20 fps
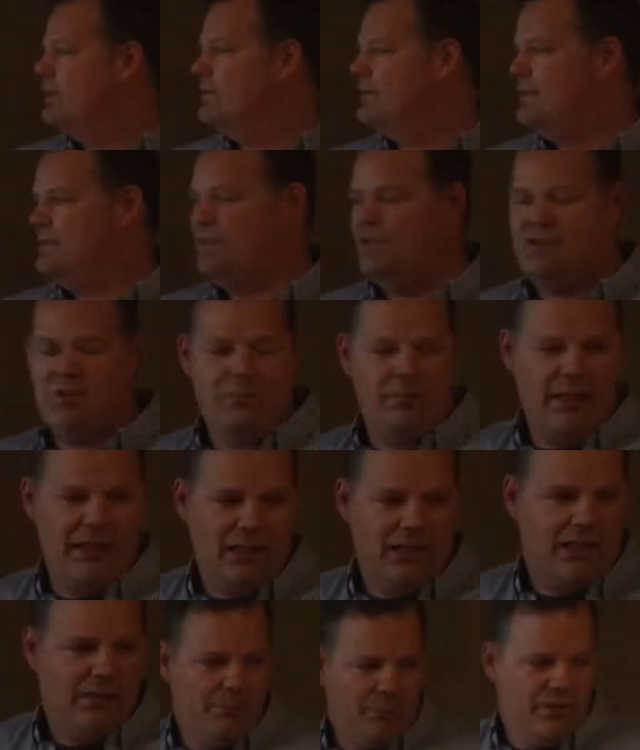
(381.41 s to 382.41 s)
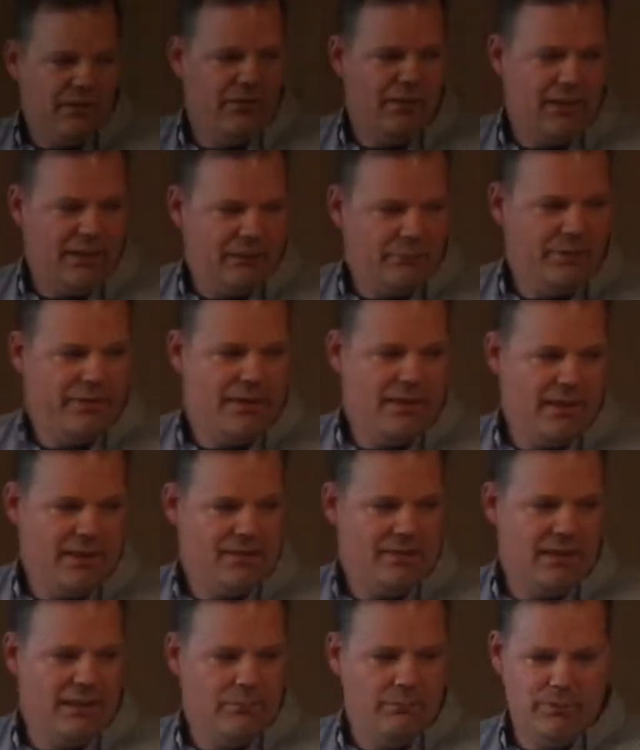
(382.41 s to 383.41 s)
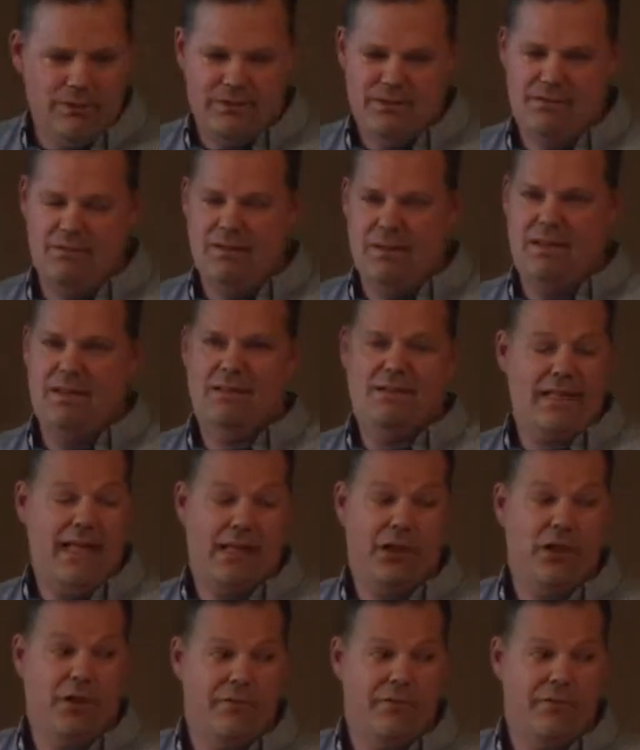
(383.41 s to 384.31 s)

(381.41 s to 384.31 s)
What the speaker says: decision-making ability within a team. It's not a